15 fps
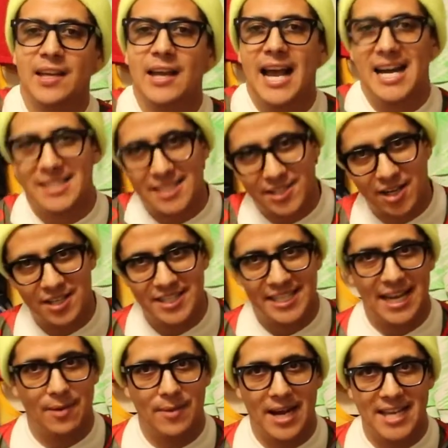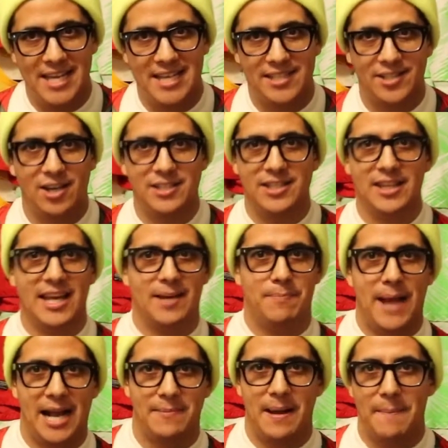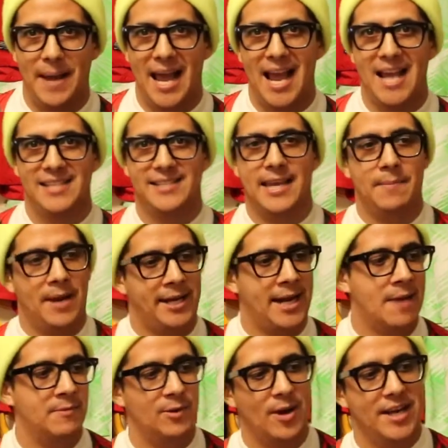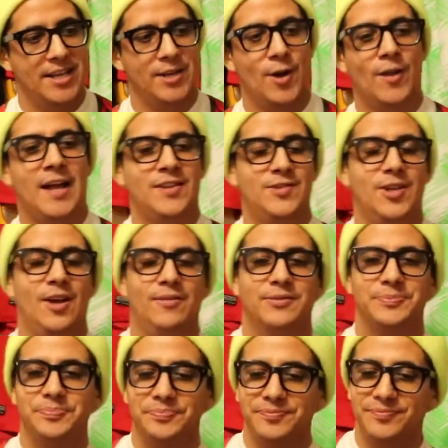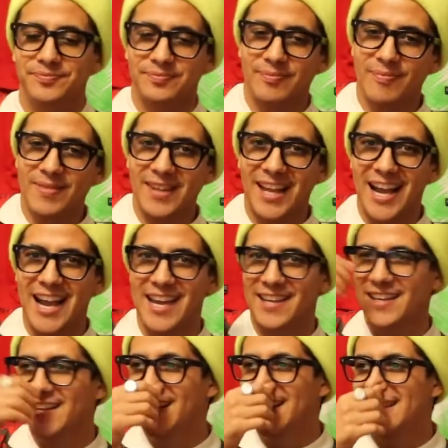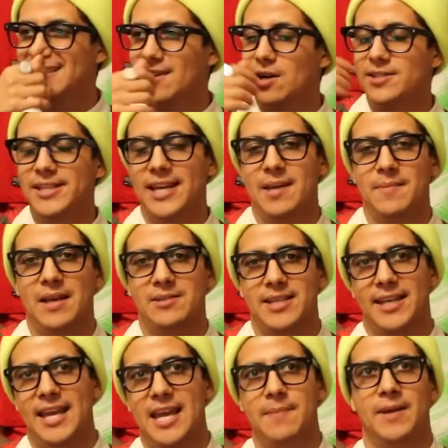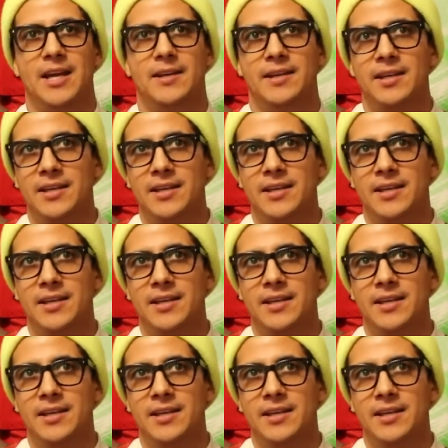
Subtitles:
As I started to get ready, started to like pack my bags, get my camera ready and all that stuff, I started to hit me. I was like, hey man,